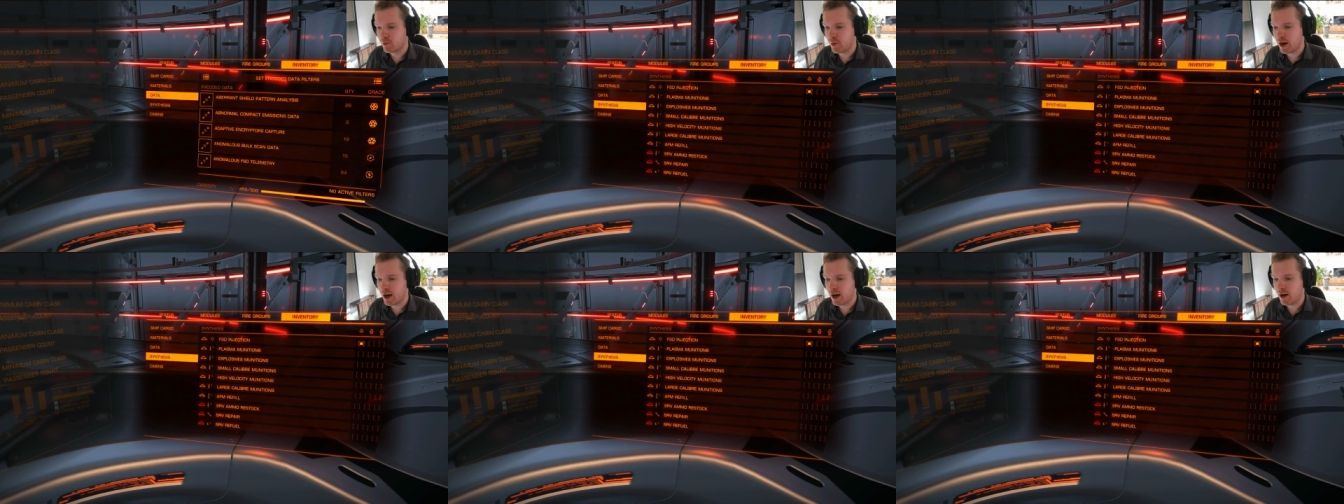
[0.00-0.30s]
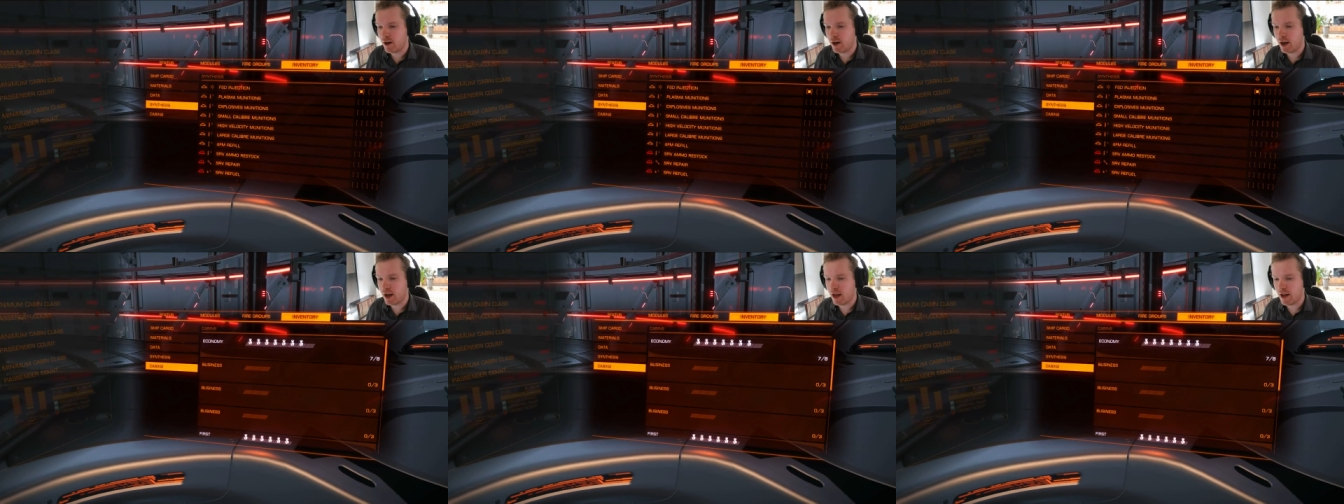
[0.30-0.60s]

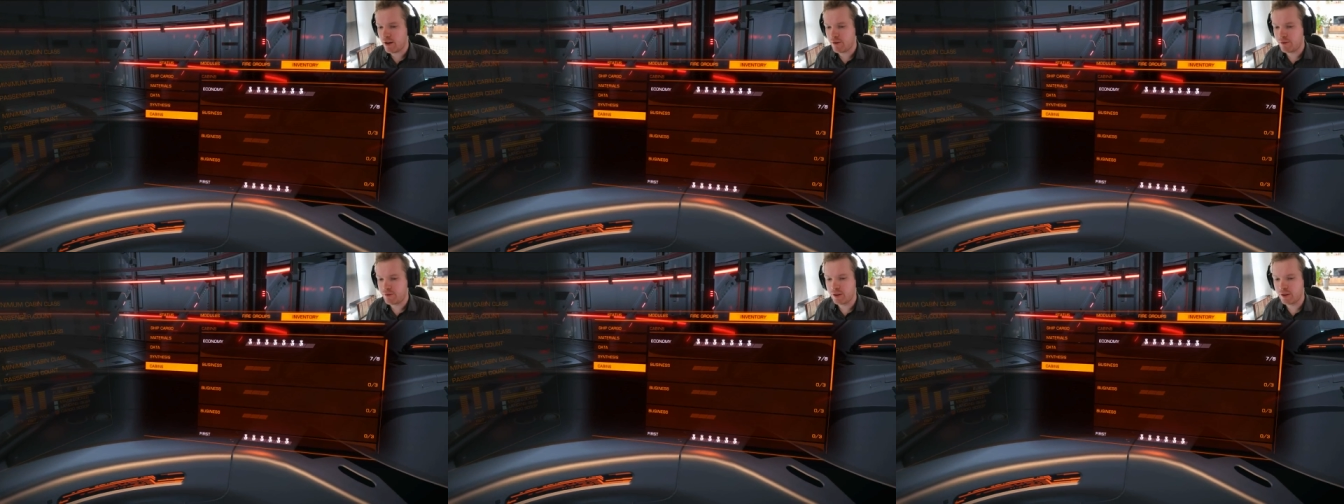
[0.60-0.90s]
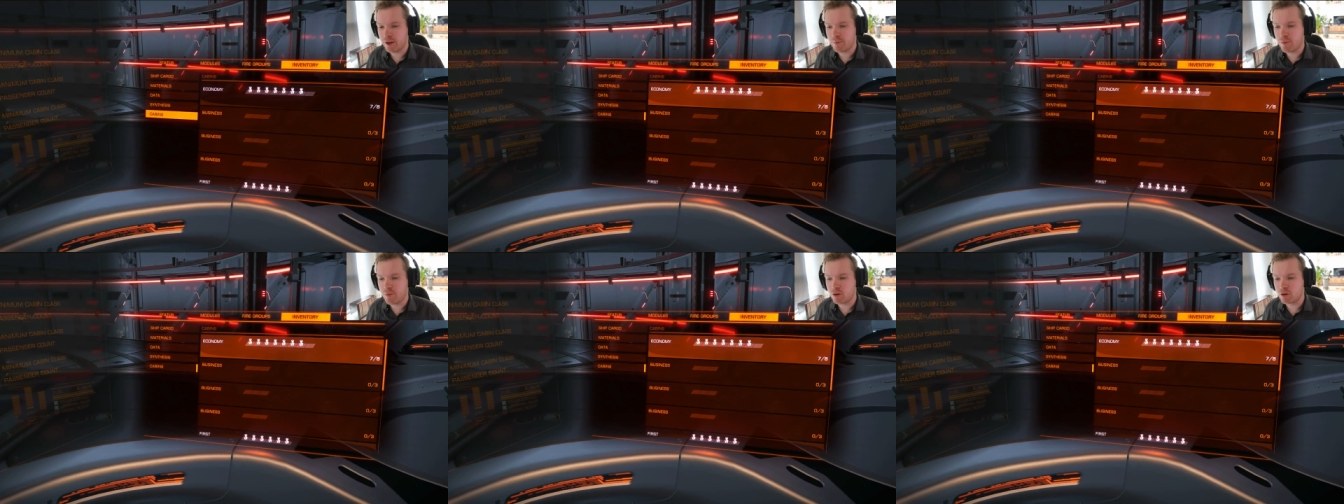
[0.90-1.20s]
where I have
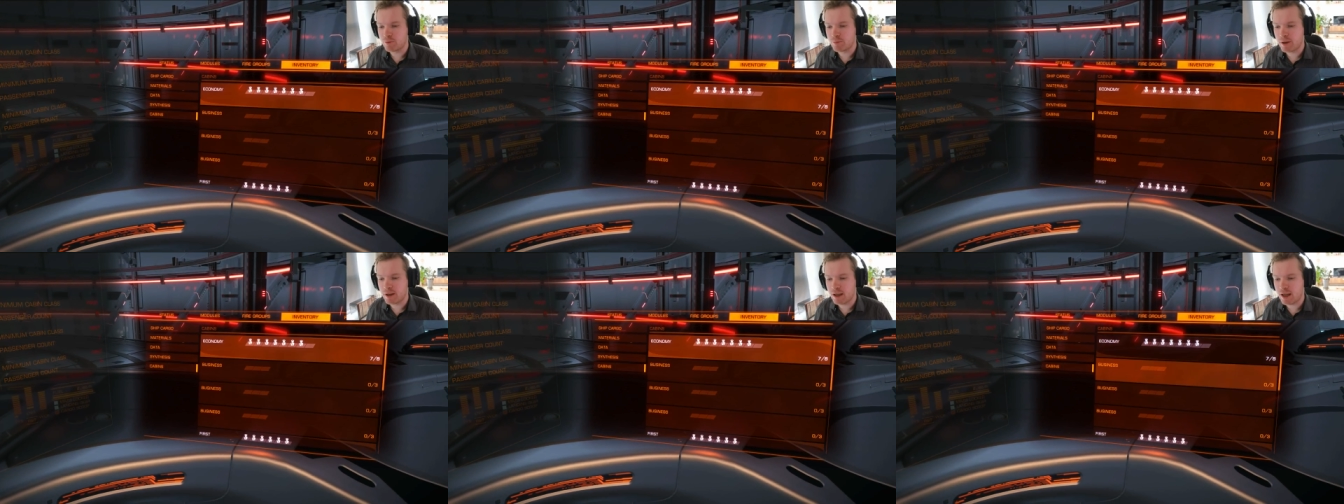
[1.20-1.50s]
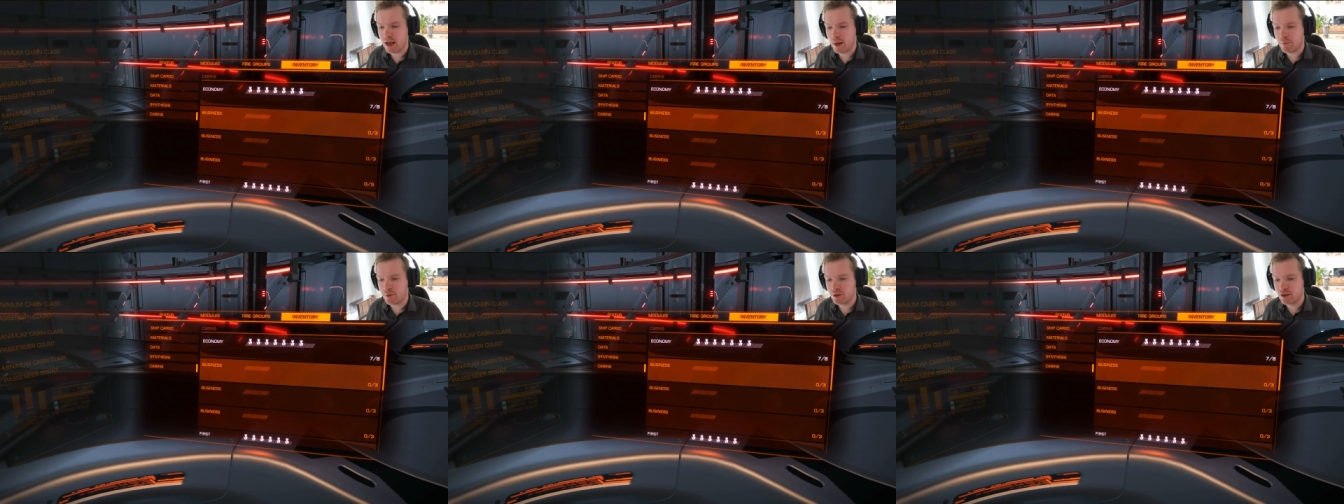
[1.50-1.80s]
filled up most of my
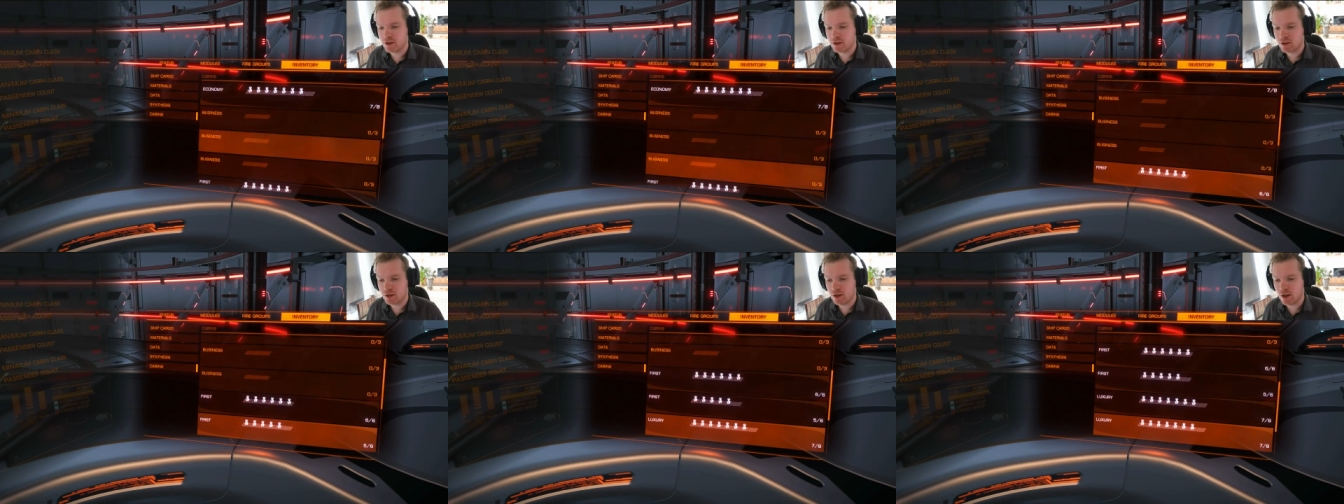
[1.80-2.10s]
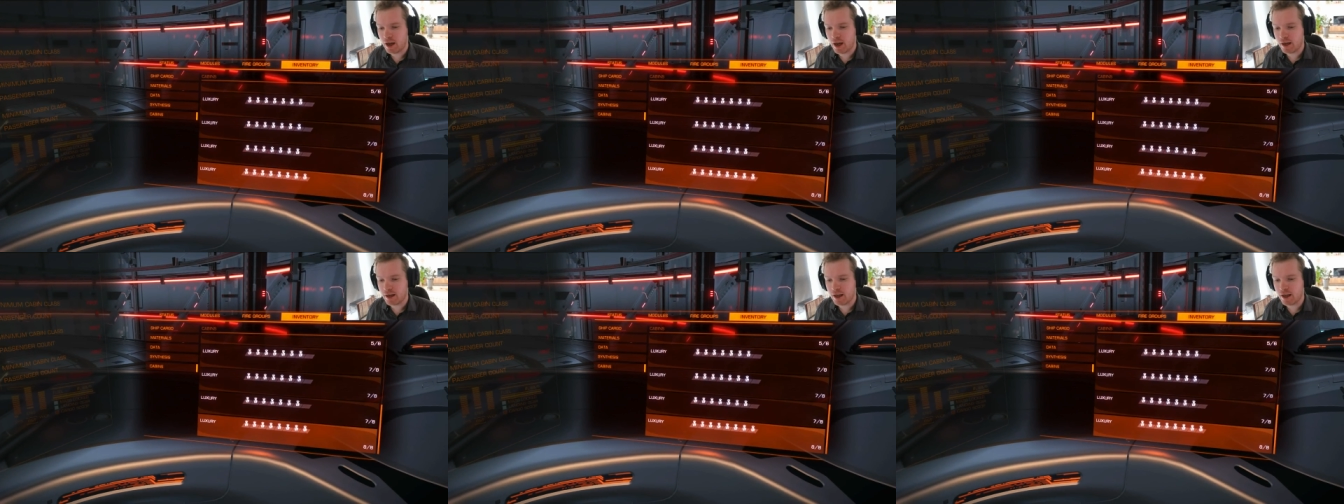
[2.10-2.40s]
cabins
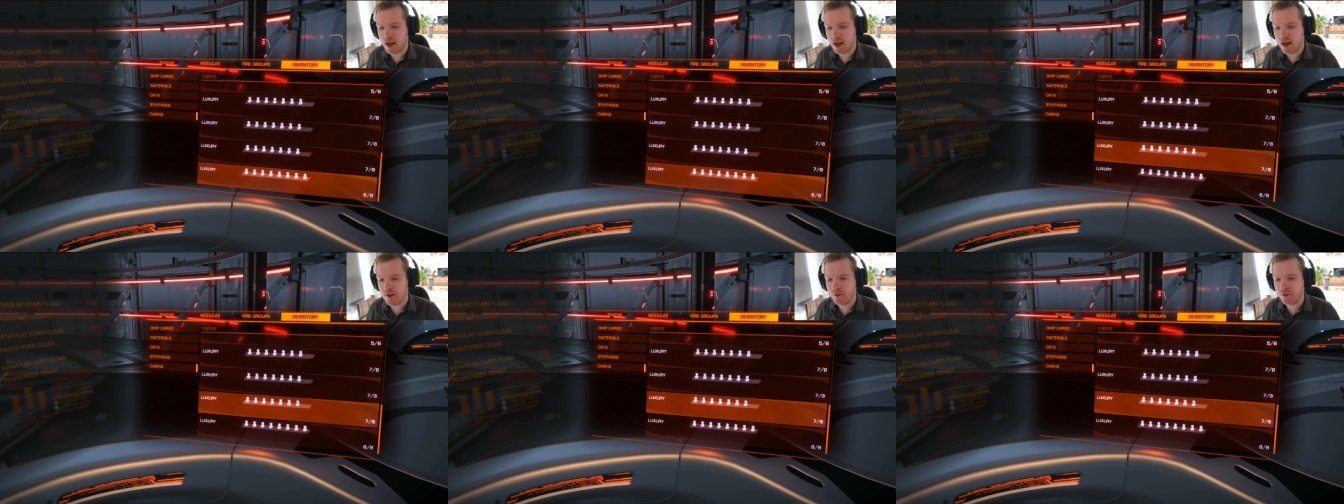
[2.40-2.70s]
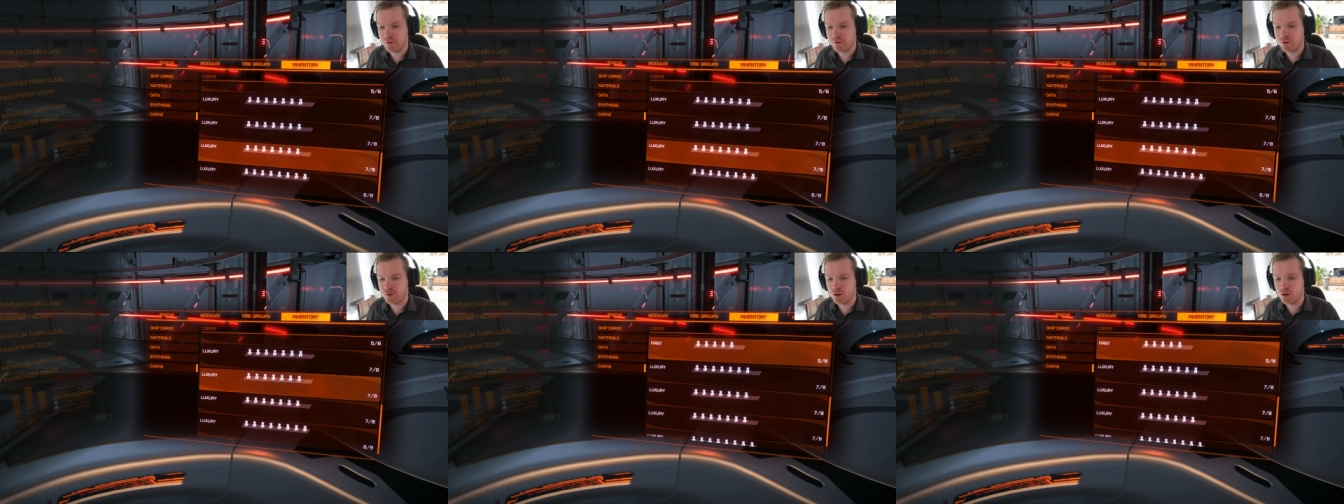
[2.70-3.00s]
and I have a
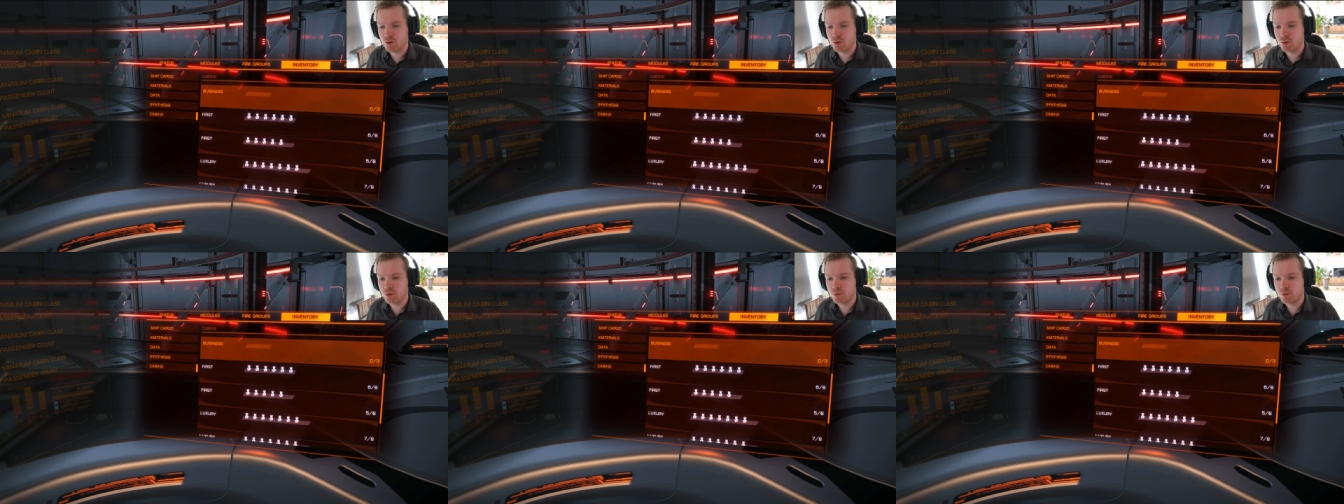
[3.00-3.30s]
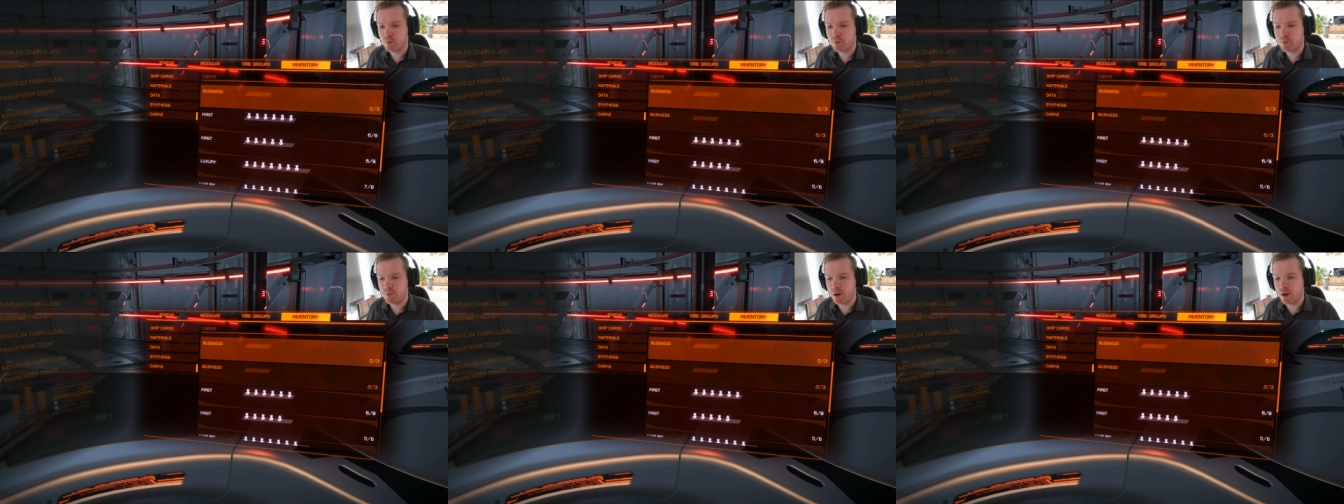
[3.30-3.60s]
few
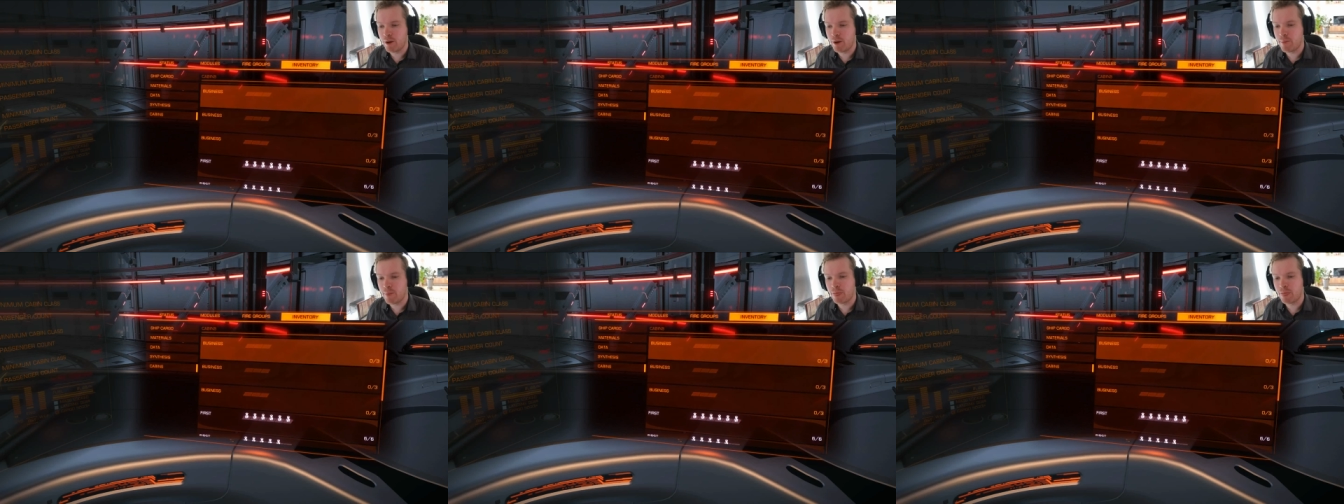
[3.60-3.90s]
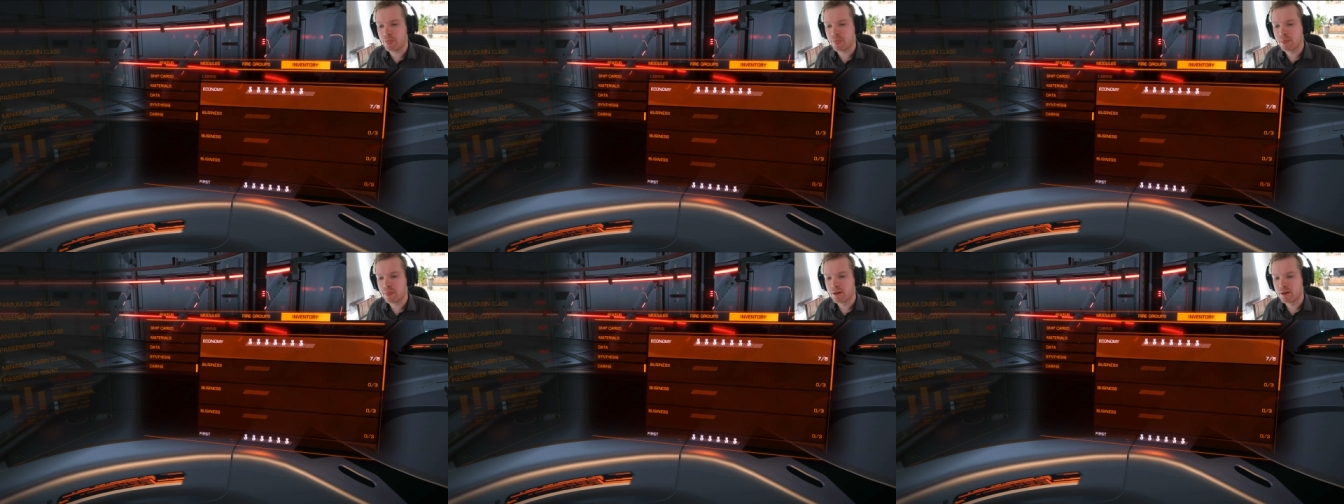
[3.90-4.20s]

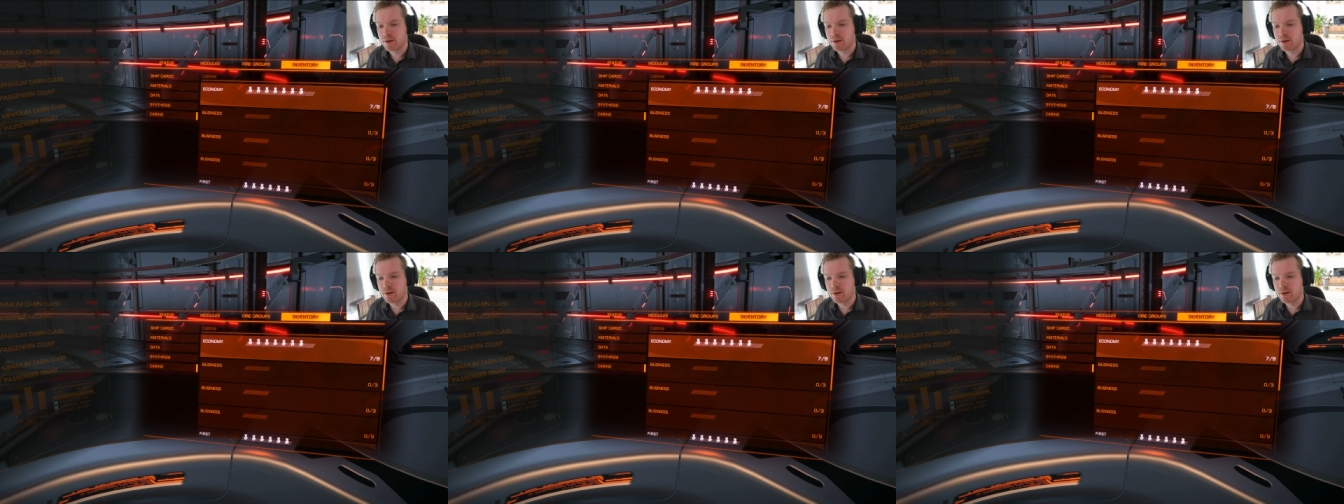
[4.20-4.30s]
um,